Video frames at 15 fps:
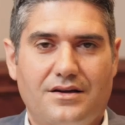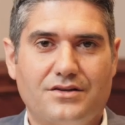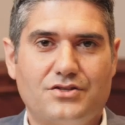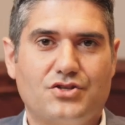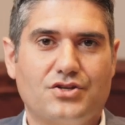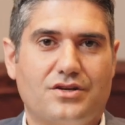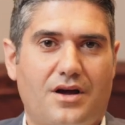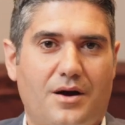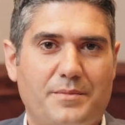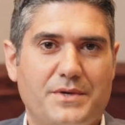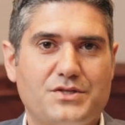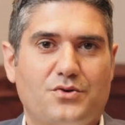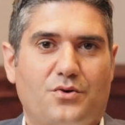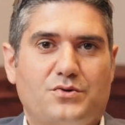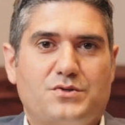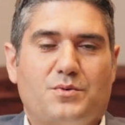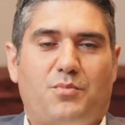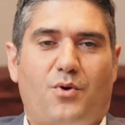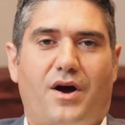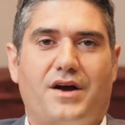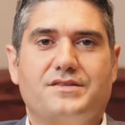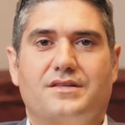It should come as no
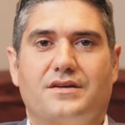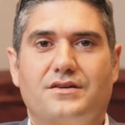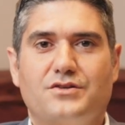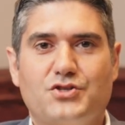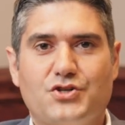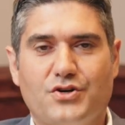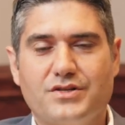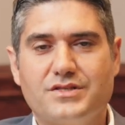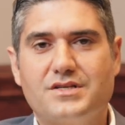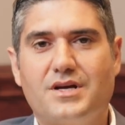surprise that insurance